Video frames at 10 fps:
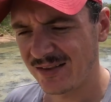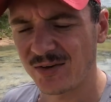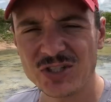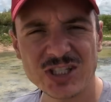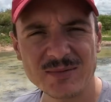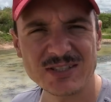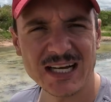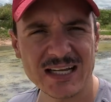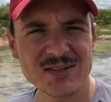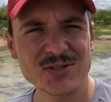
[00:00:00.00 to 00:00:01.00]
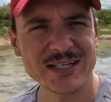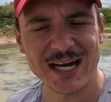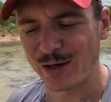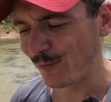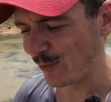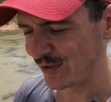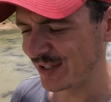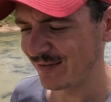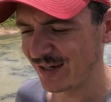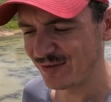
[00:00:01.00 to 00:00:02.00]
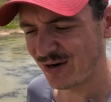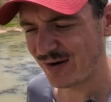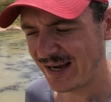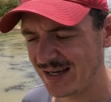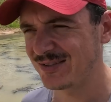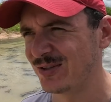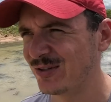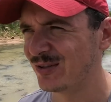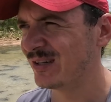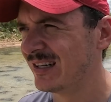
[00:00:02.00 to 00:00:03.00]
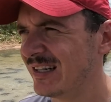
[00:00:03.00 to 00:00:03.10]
those cheap Charlies who can't afford to live anywhere else, or